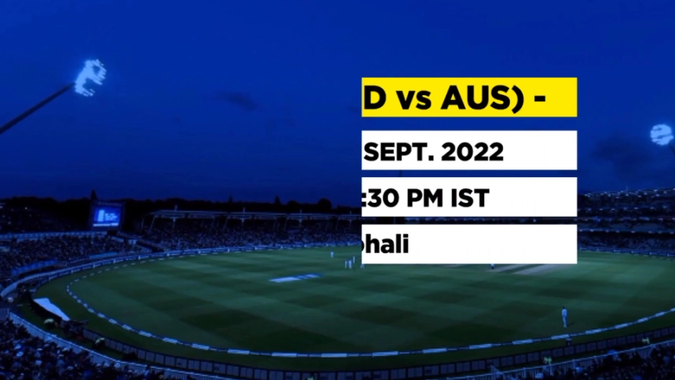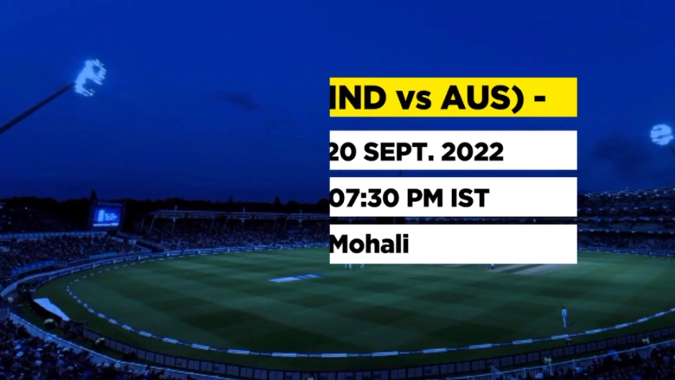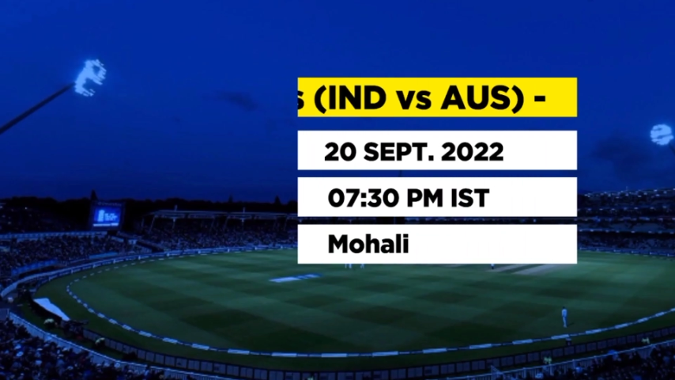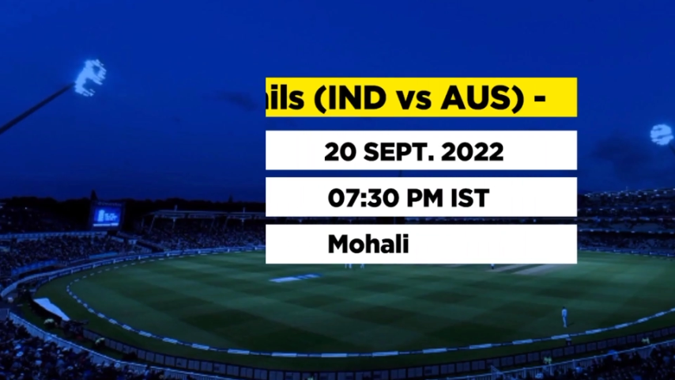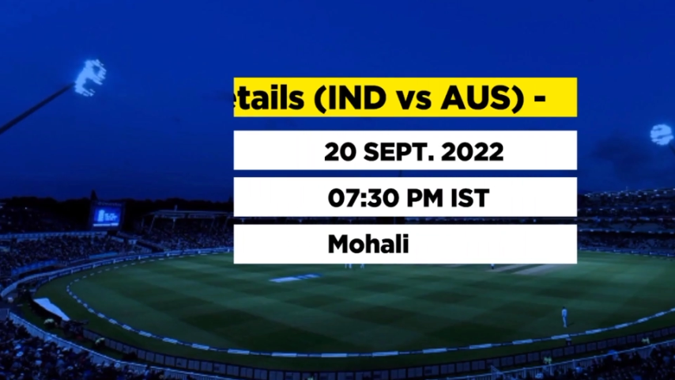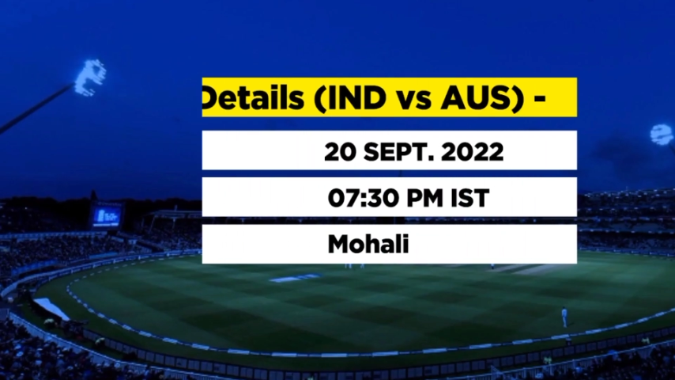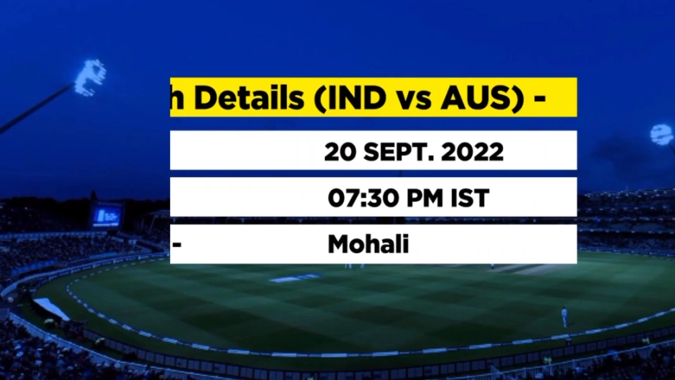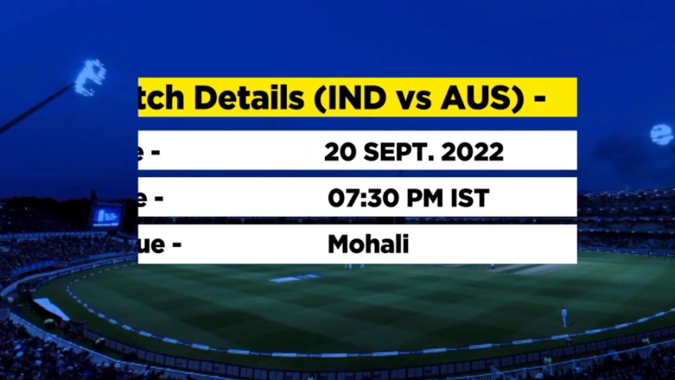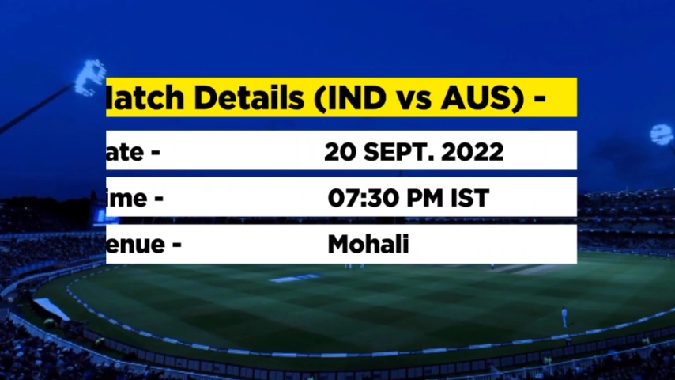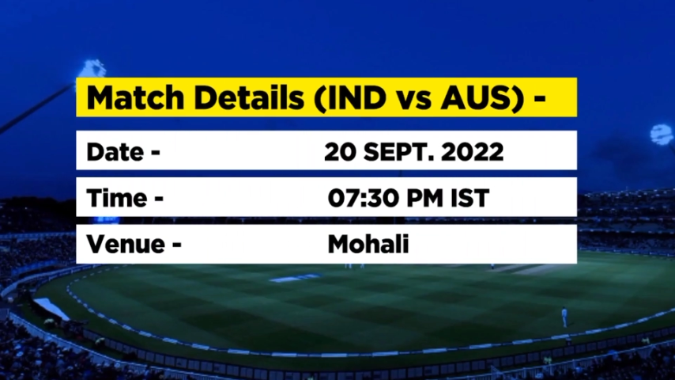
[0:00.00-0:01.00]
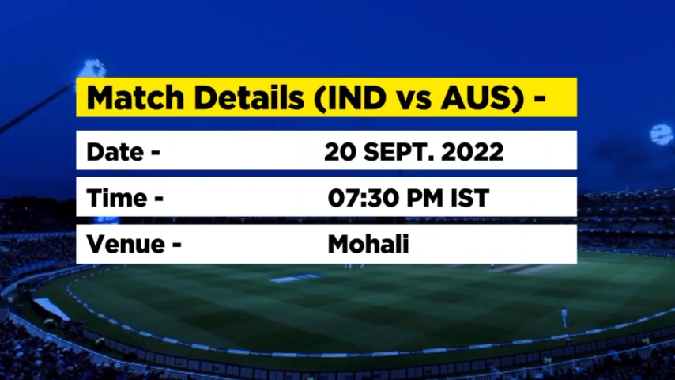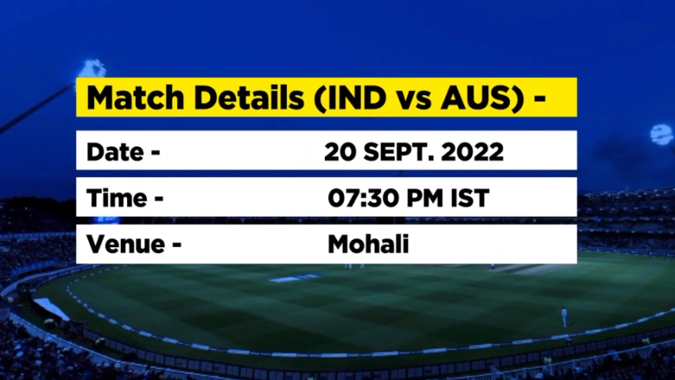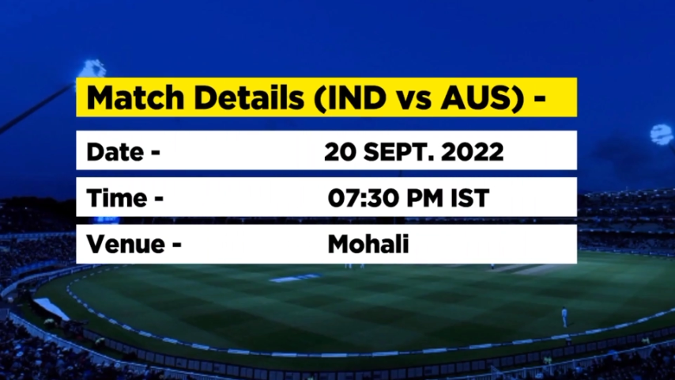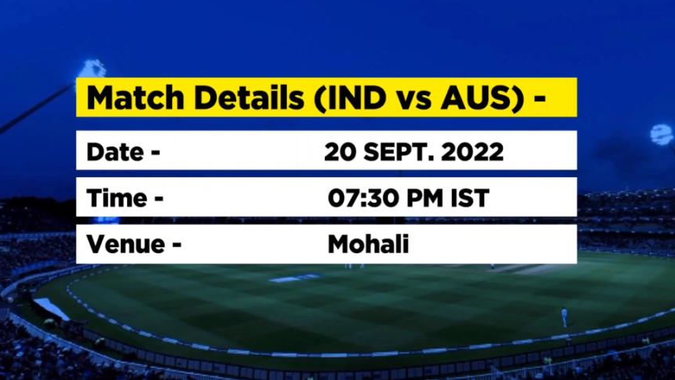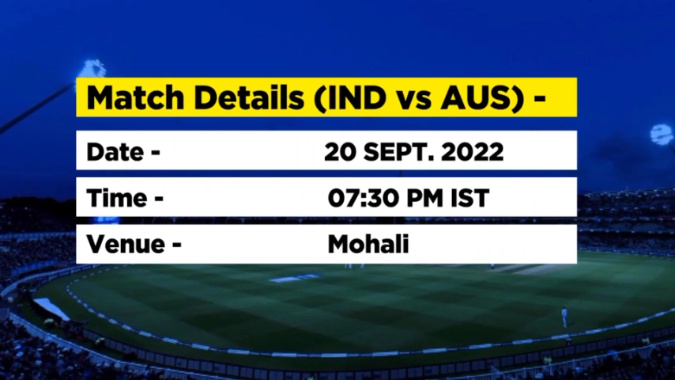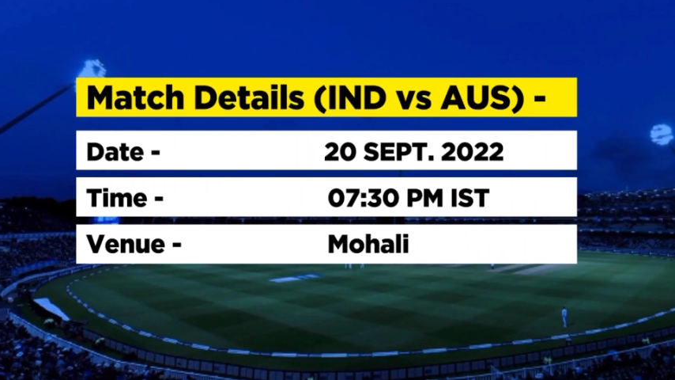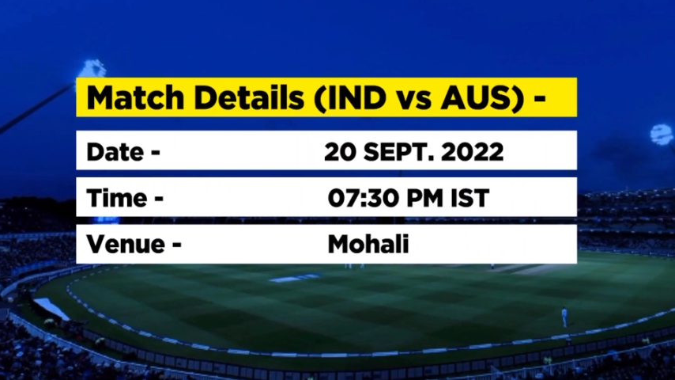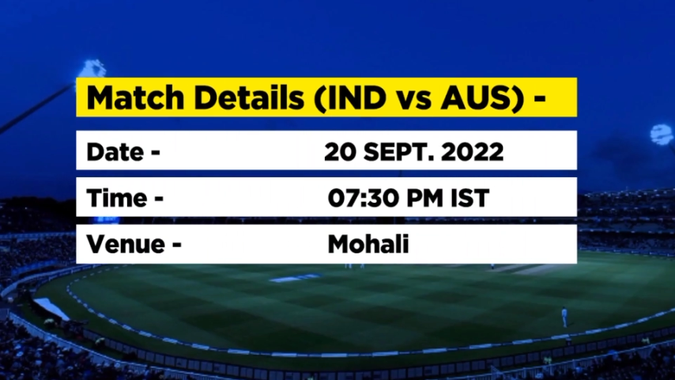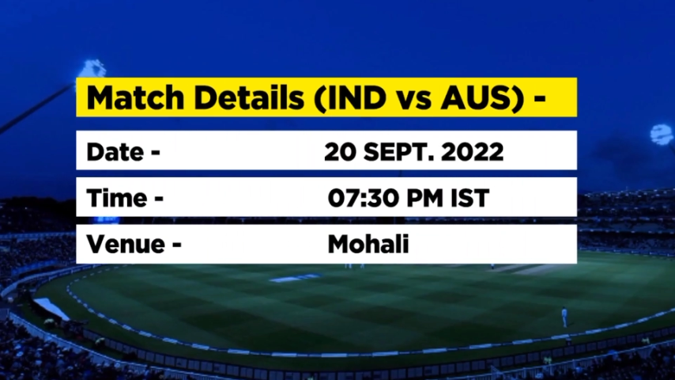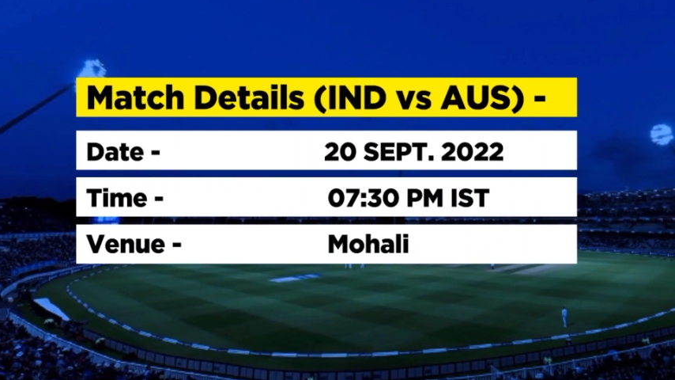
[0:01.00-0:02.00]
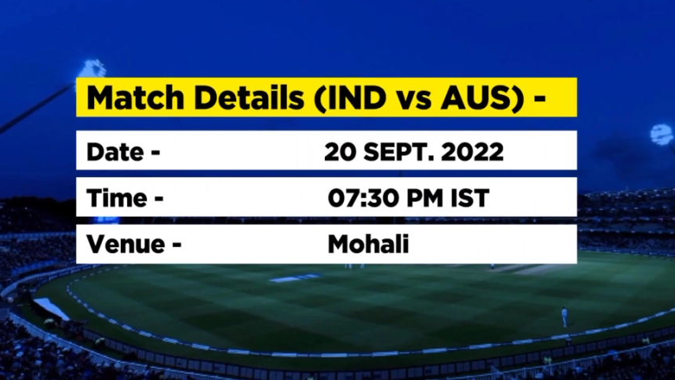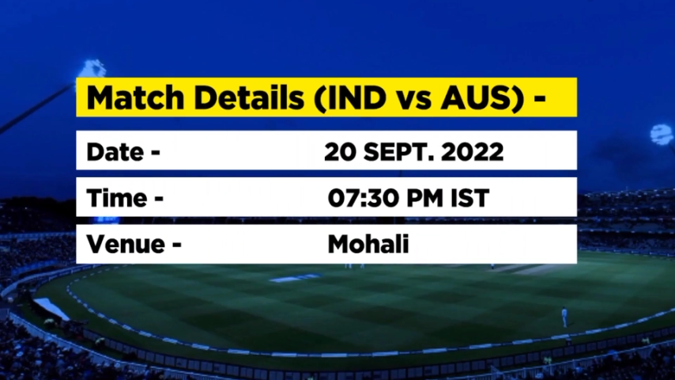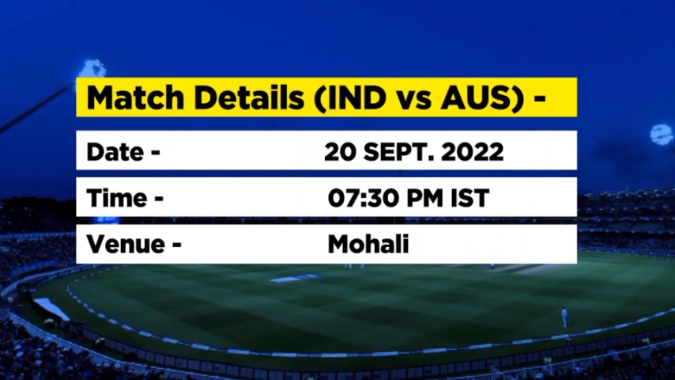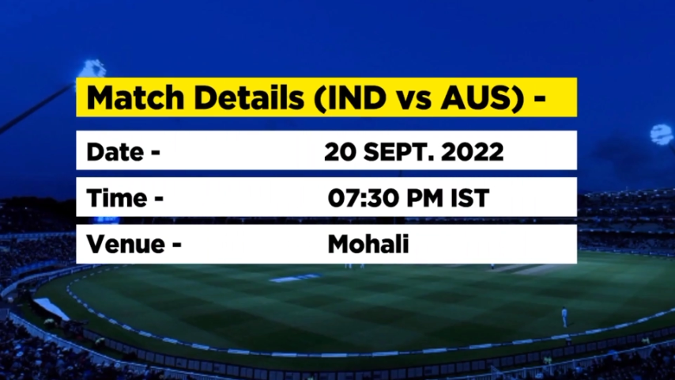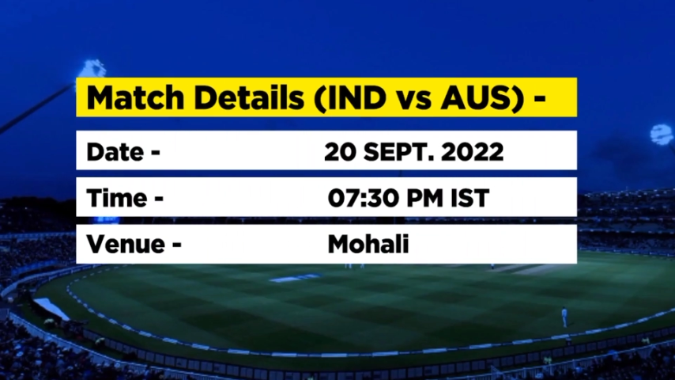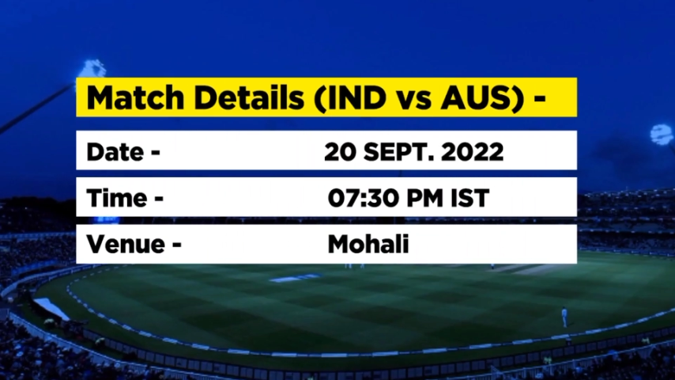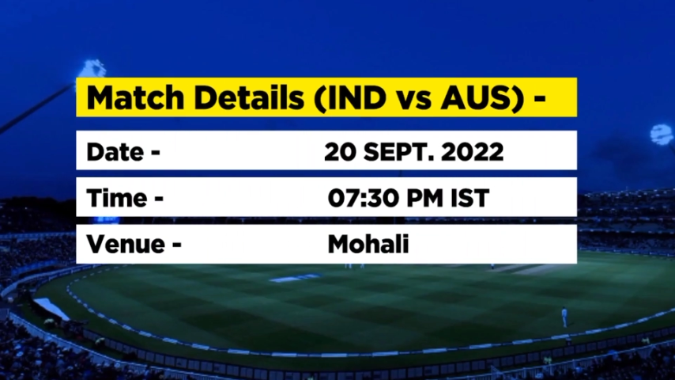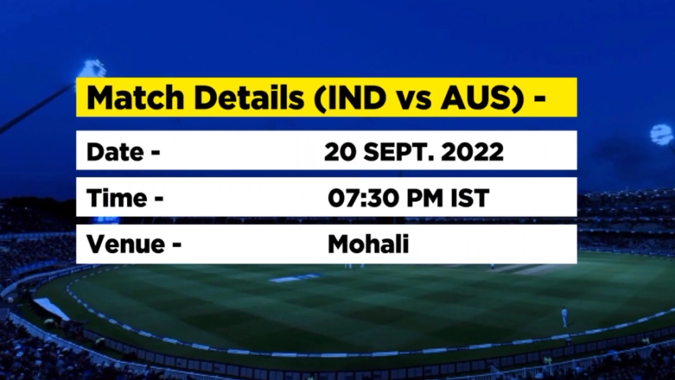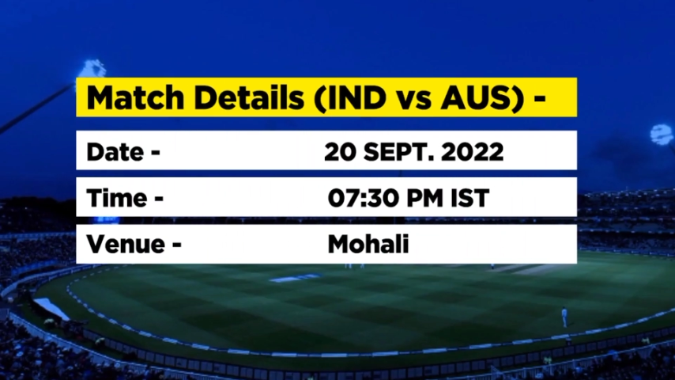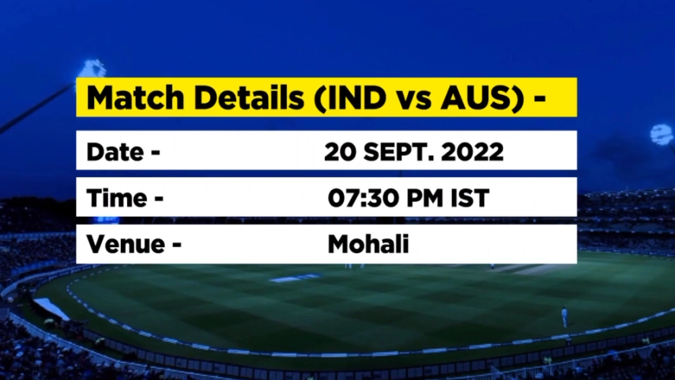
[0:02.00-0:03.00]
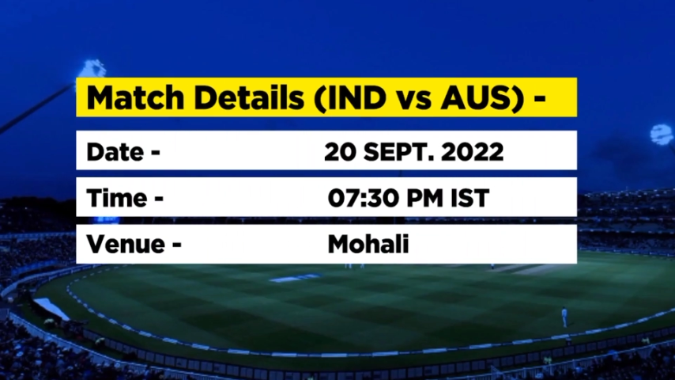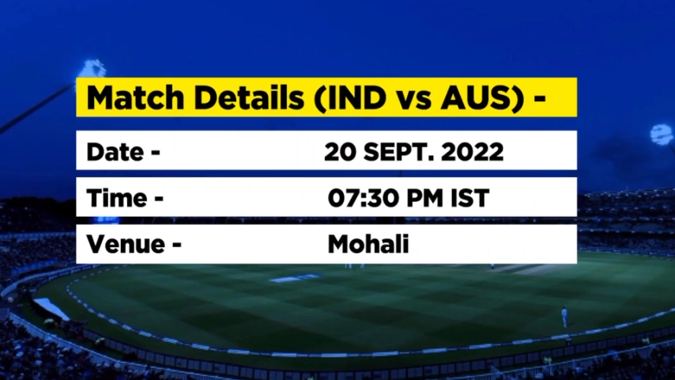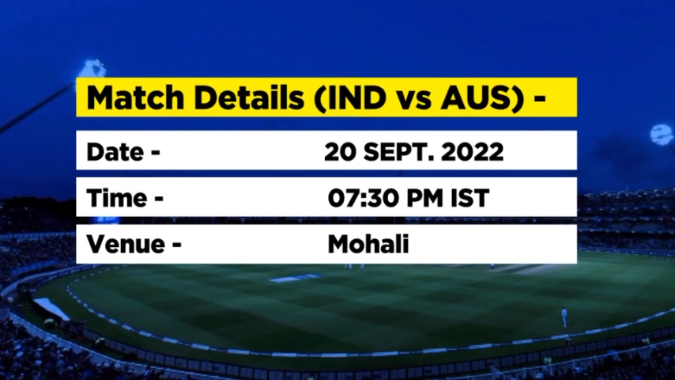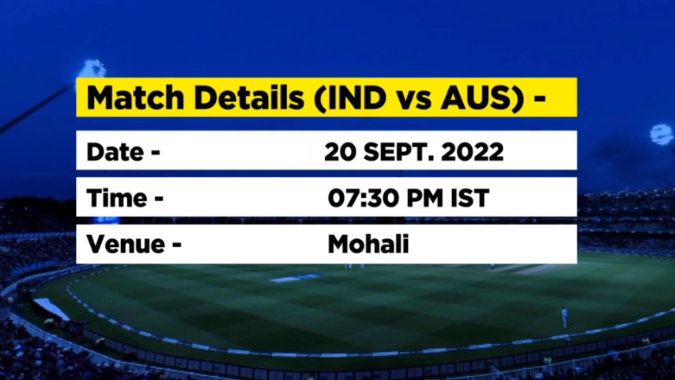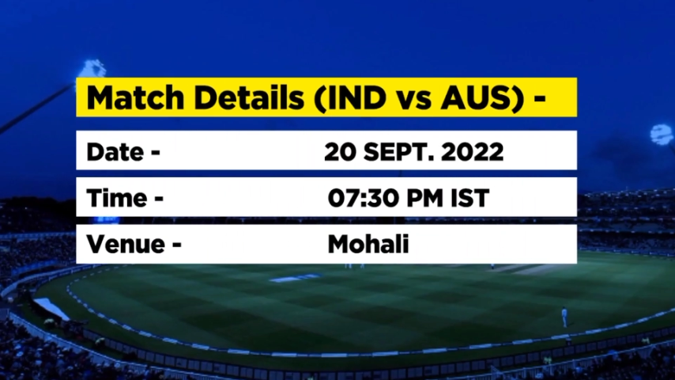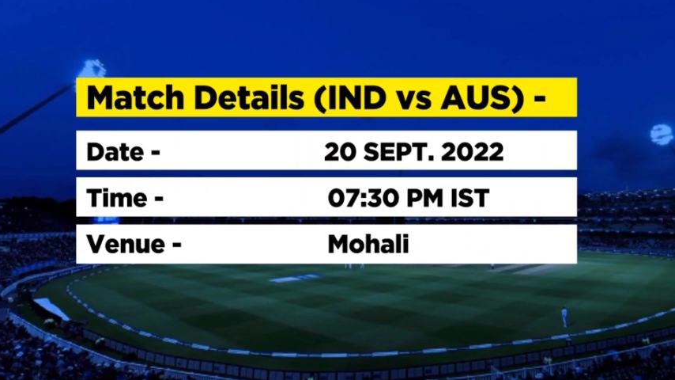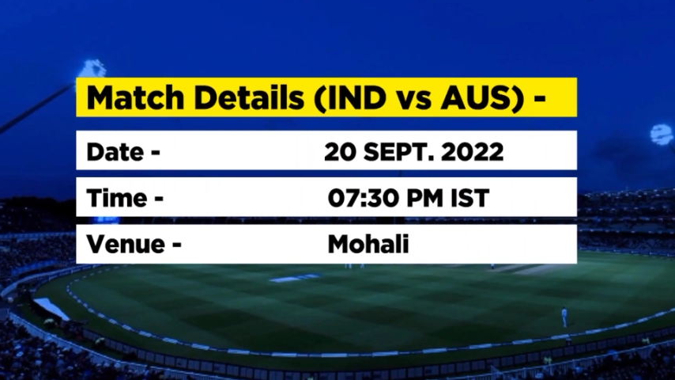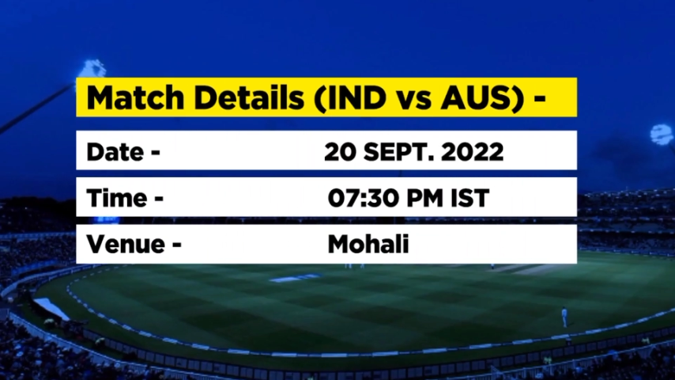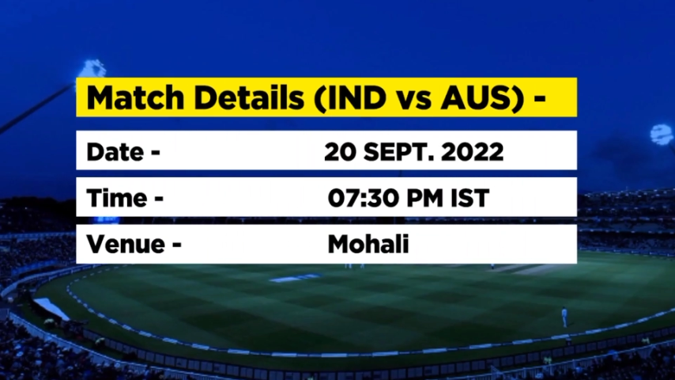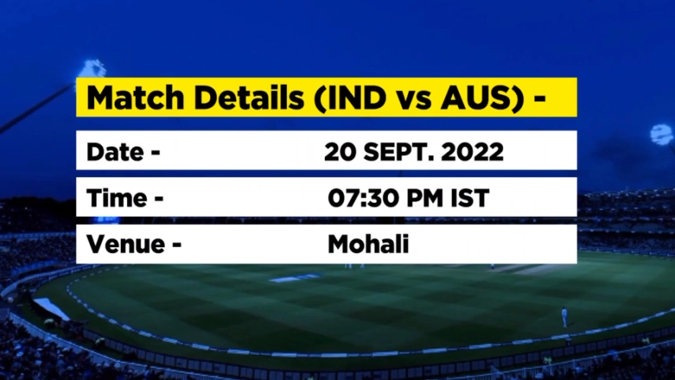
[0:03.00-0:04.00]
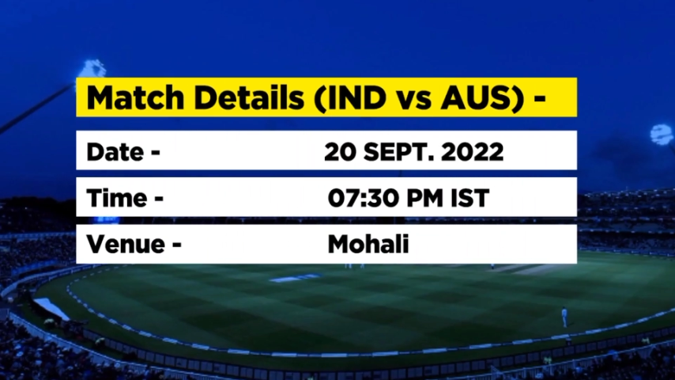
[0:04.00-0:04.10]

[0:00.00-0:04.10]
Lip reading: [unreadable: no face in view]